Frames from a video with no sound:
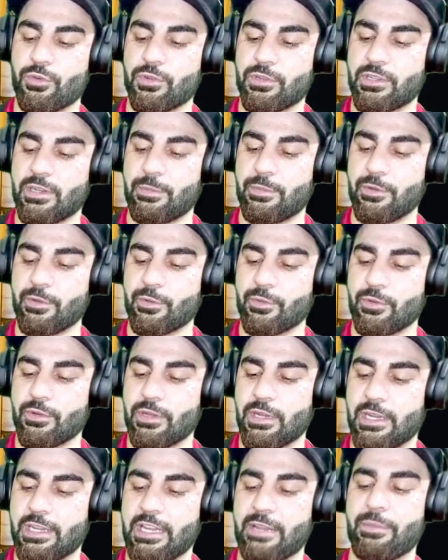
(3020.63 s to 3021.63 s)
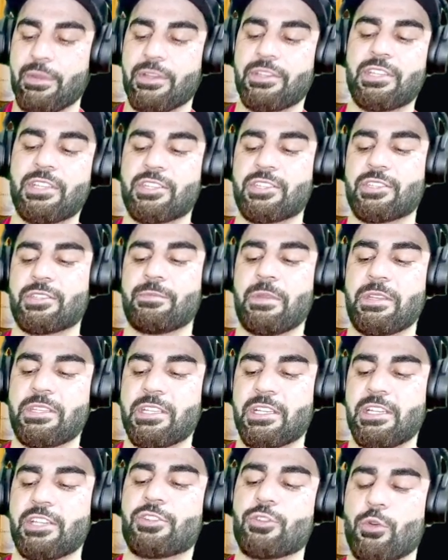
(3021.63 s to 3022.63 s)
an image. This
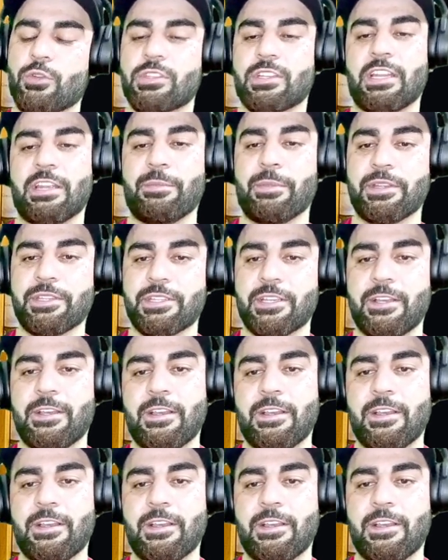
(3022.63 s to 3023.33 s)
basically shows an image.